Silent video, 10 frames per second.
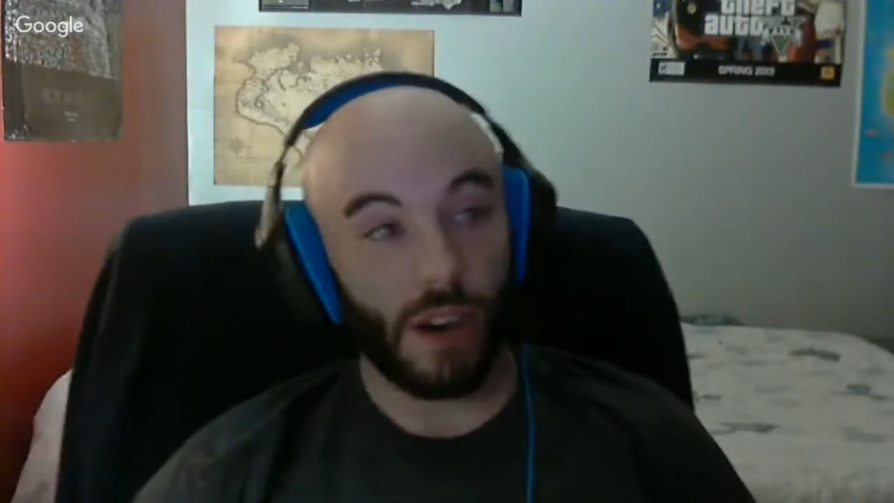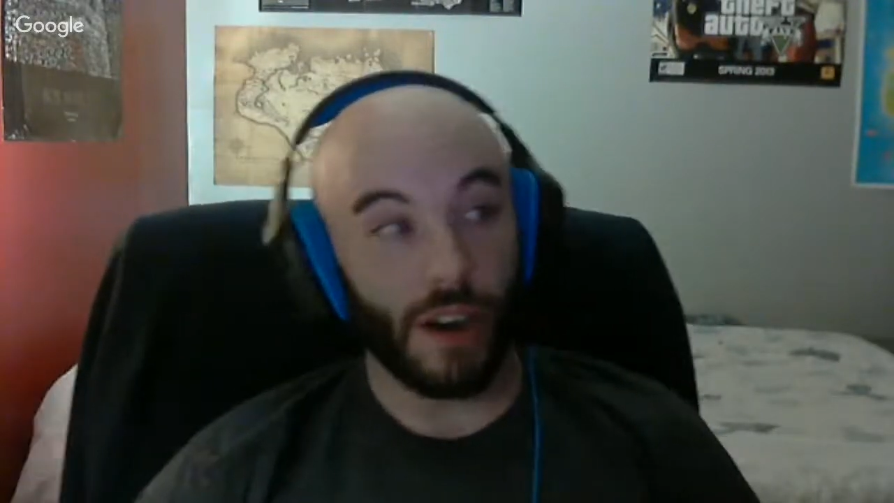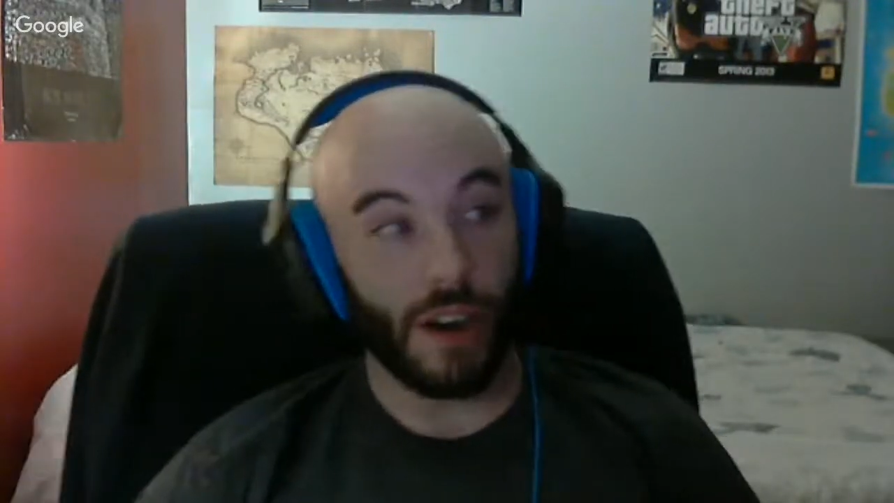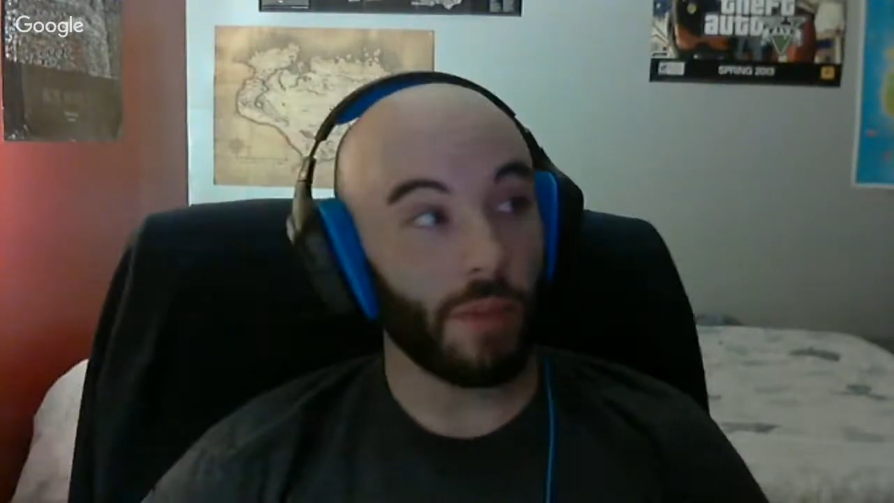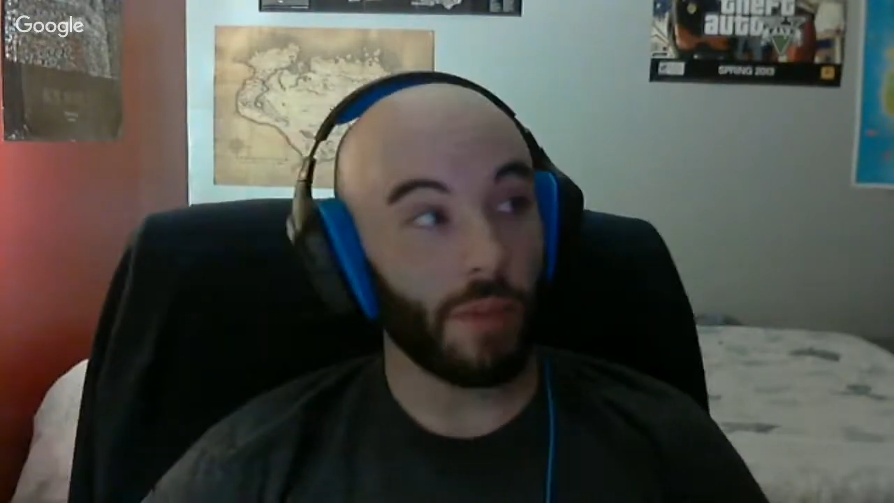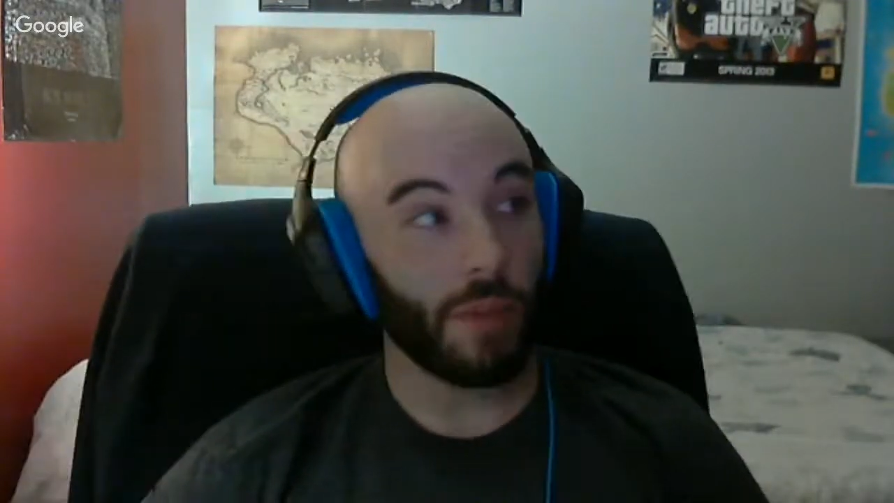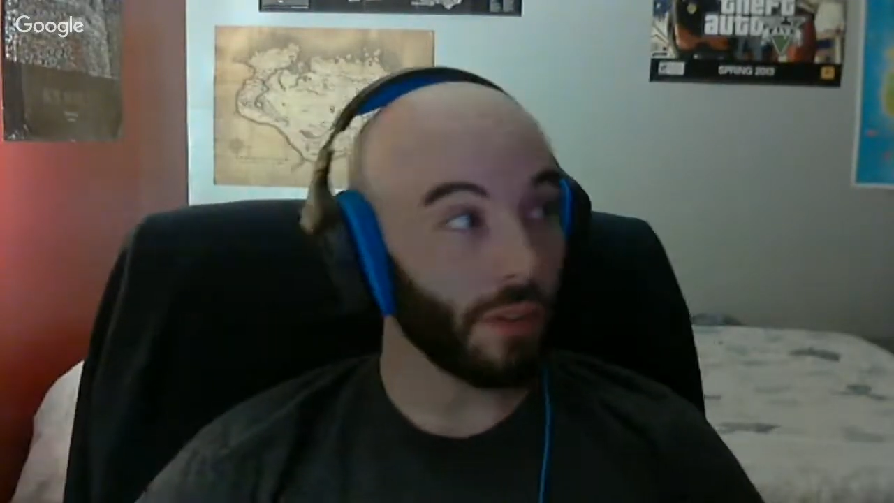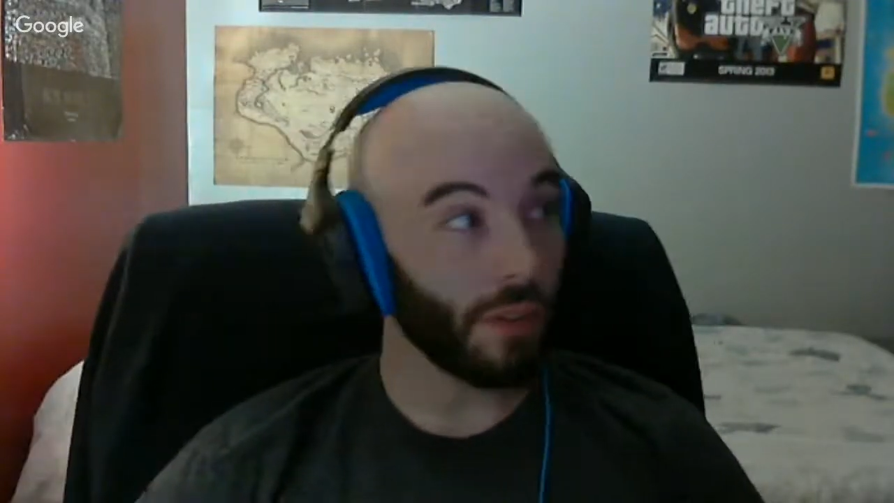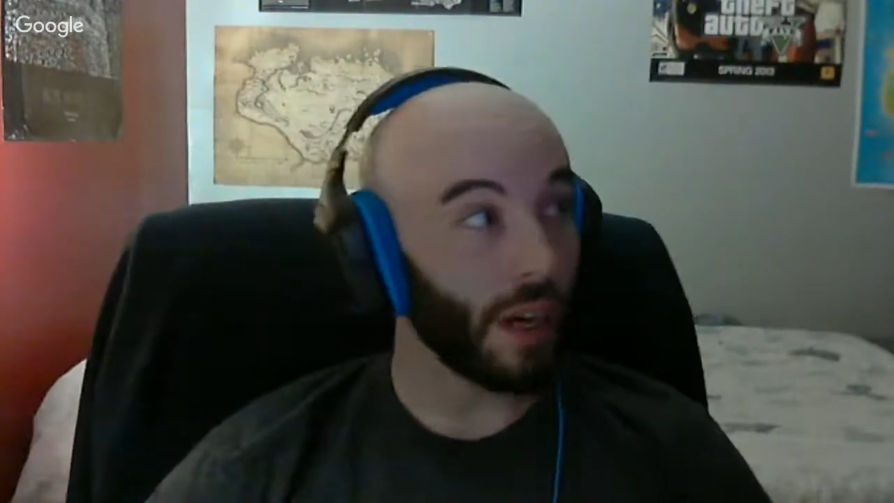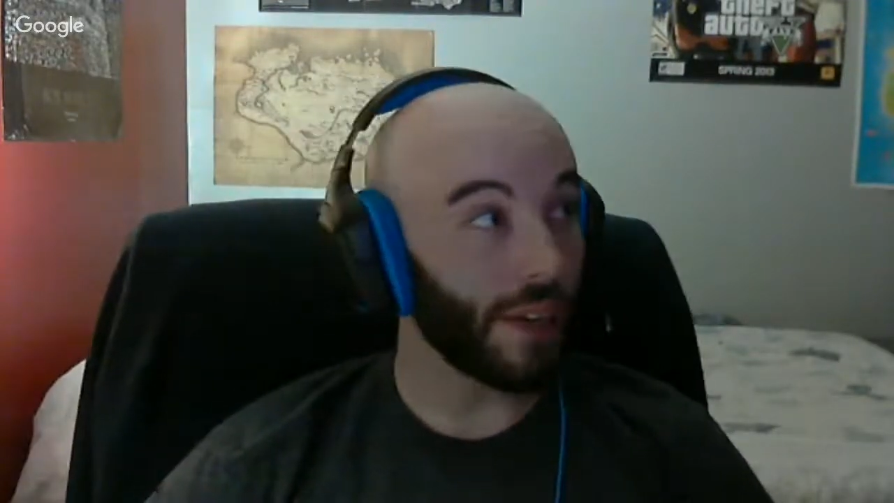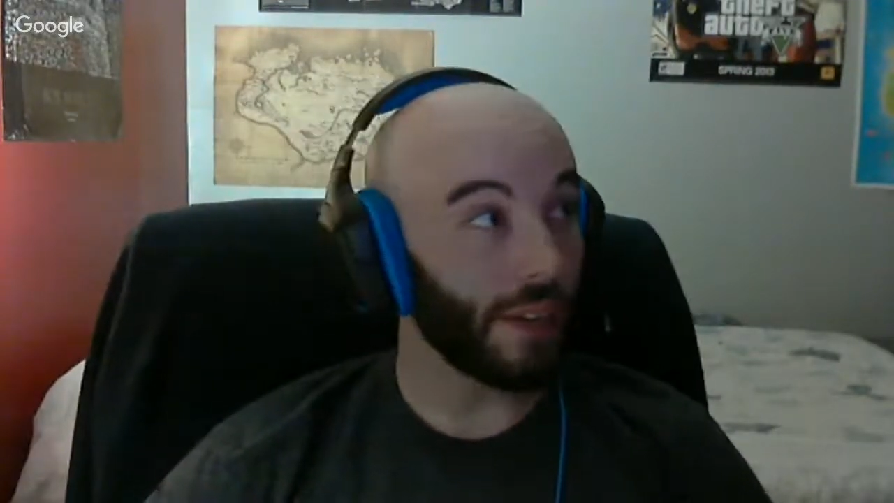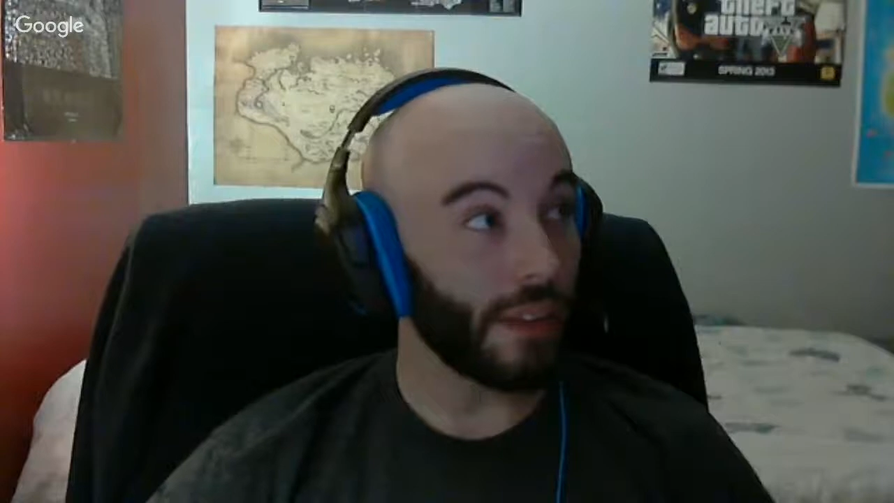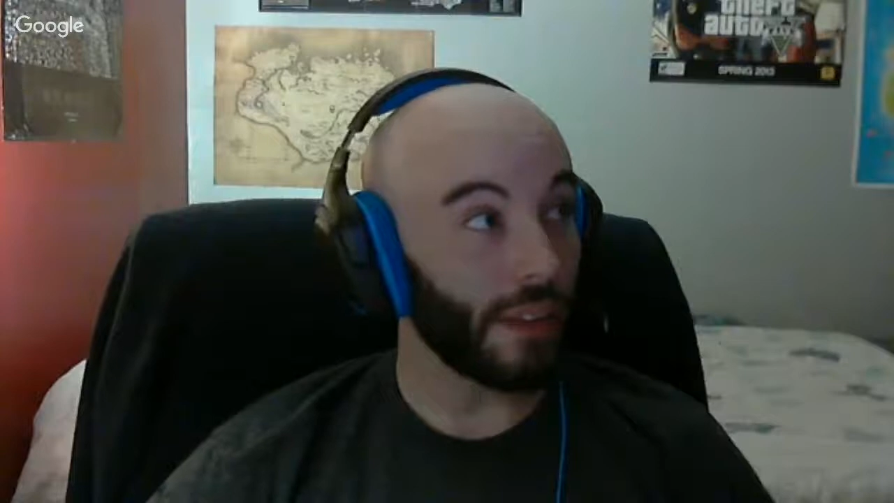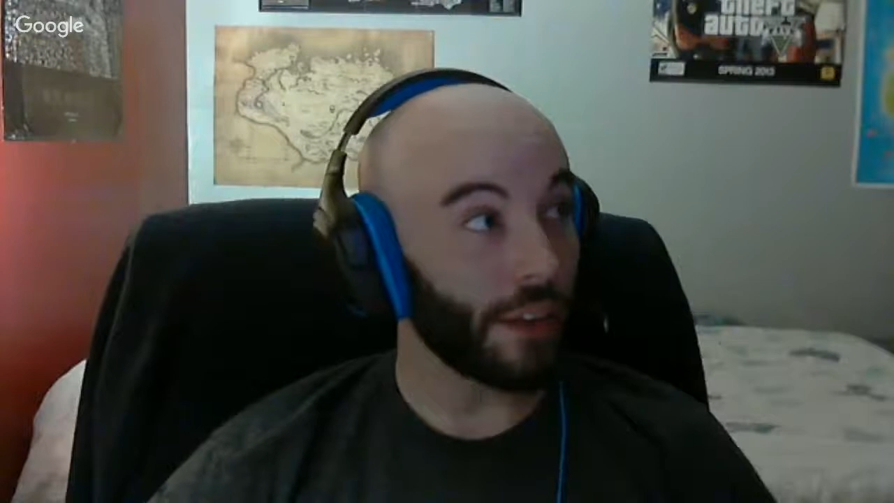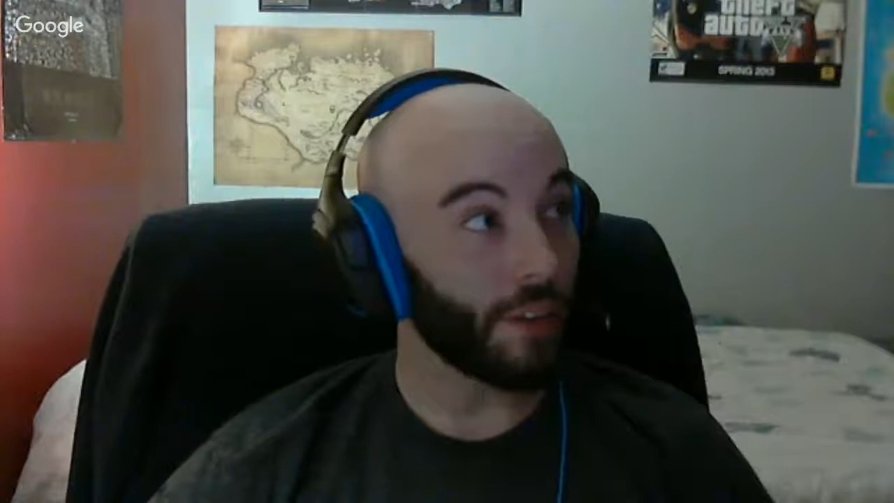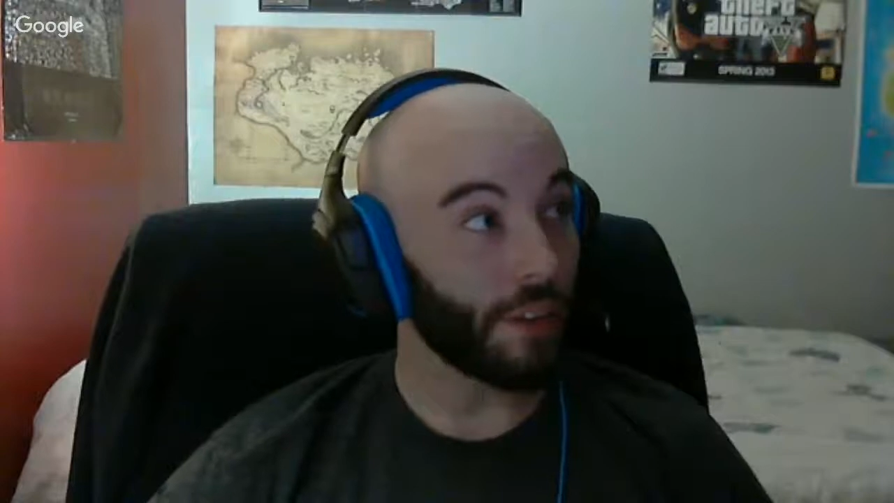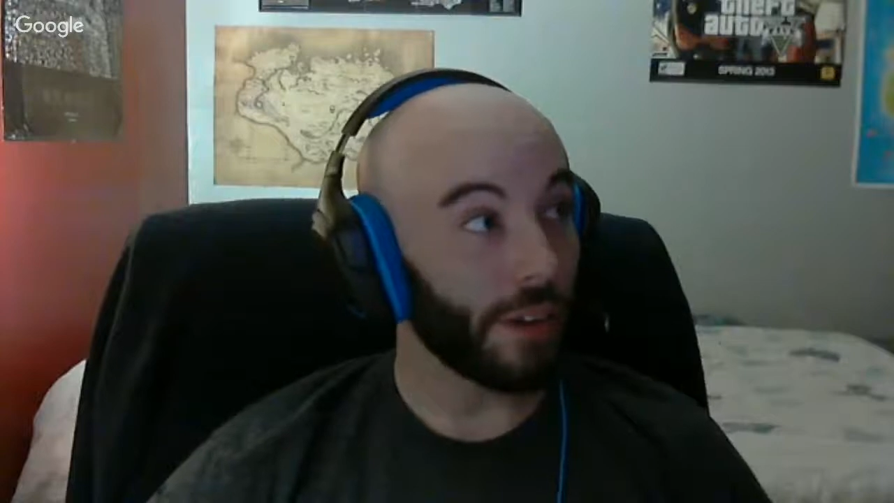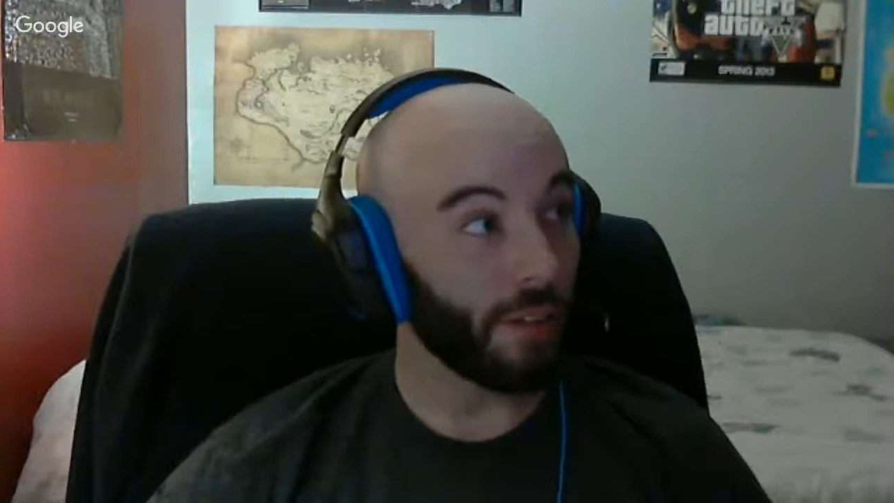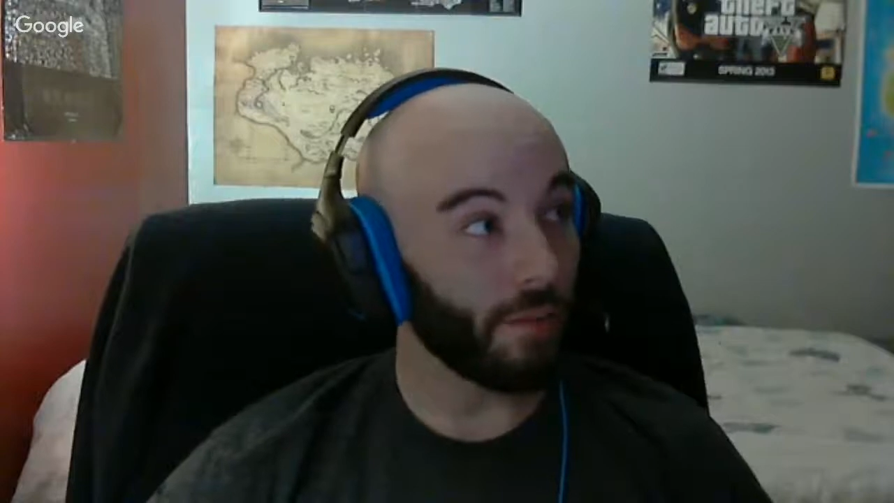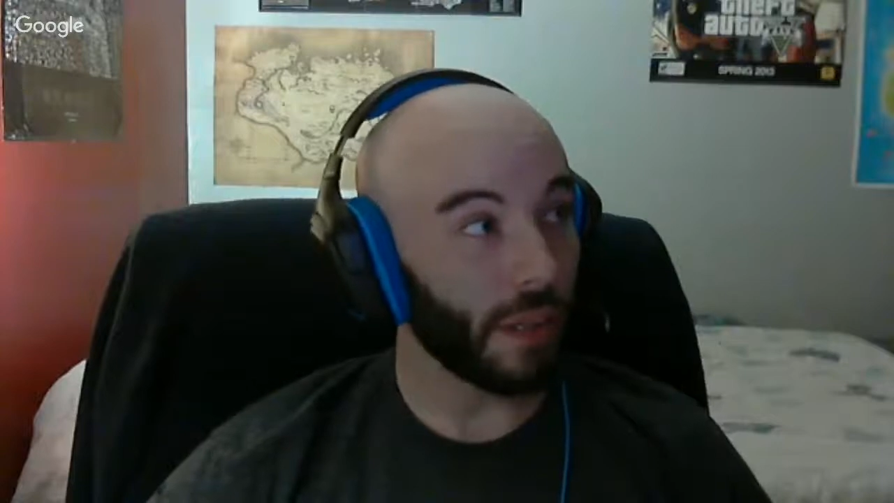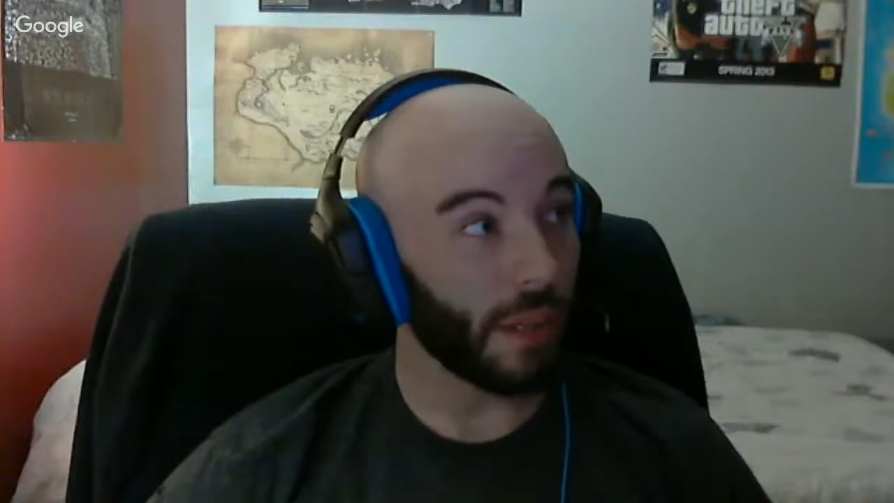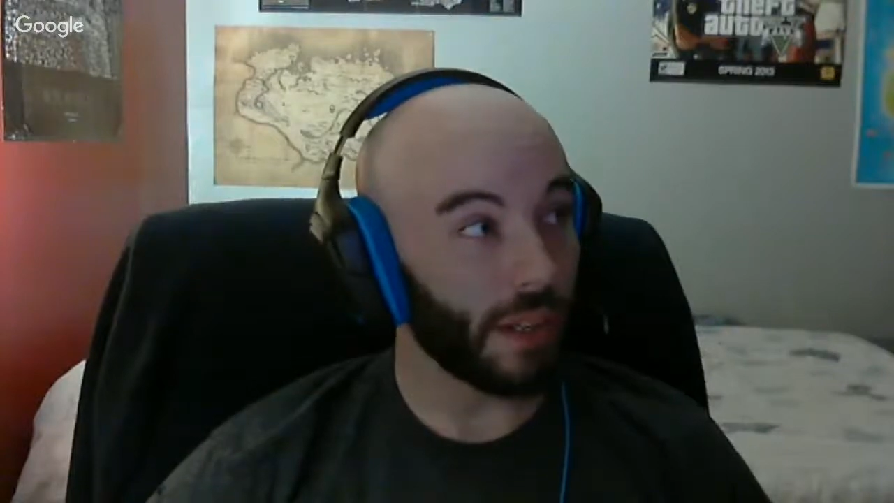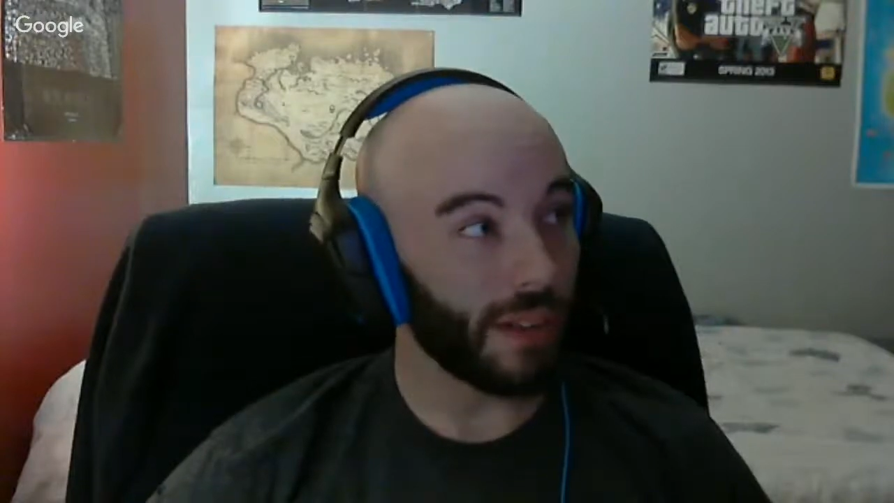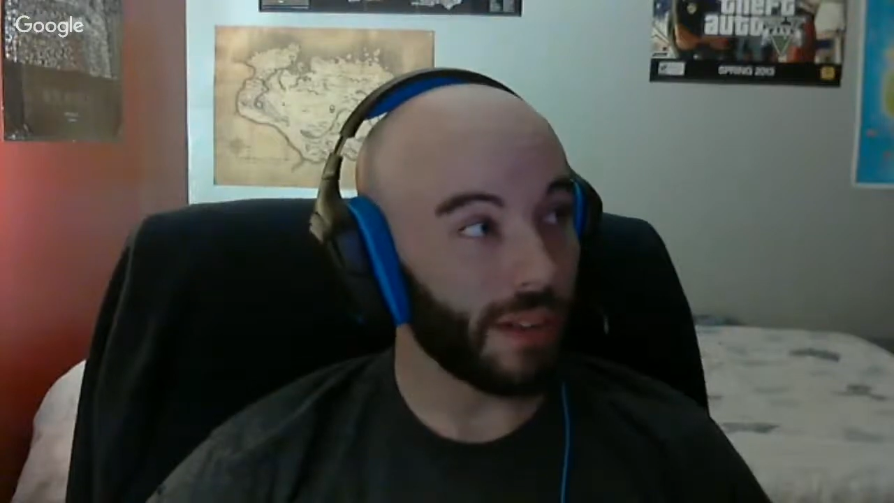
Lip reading: People thought that shouldn't have been